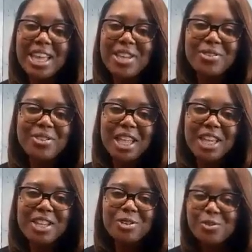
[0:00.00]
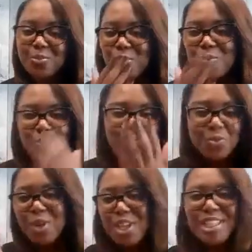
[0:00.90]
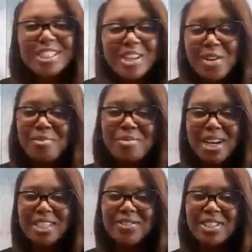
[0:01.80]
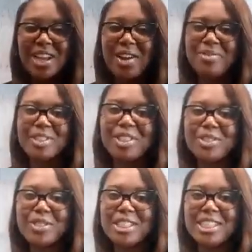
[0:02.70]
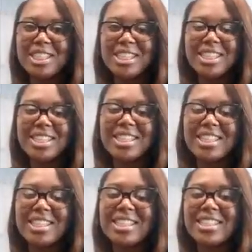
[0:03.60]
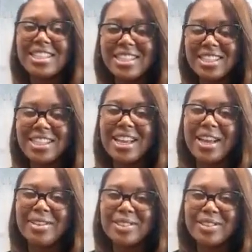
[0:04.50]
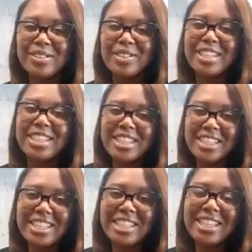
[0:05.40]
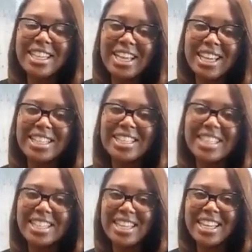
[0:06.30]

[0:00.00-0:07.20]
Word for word: thank you, thank you so much for the opportunity. This was great. This was awesome. I learned quite a bit myself.